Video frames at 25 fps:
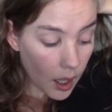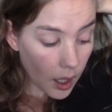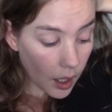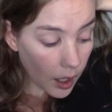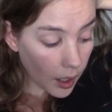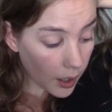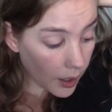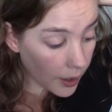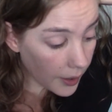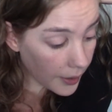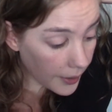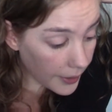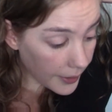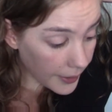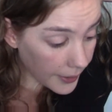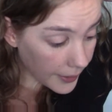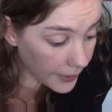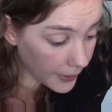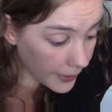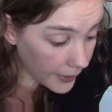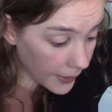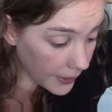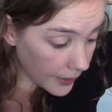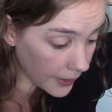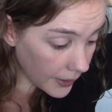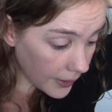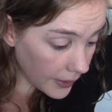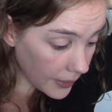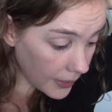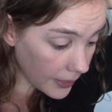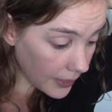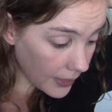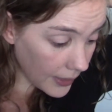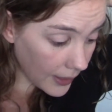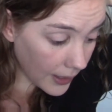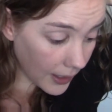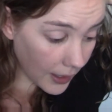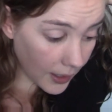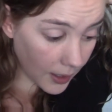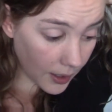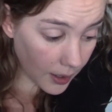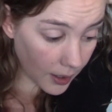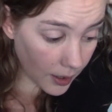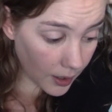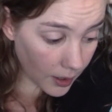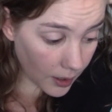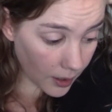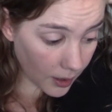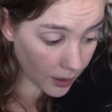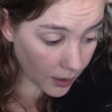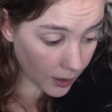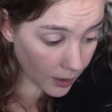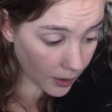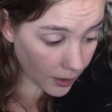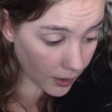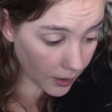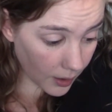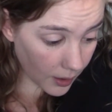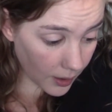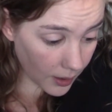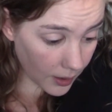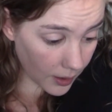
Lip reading: Then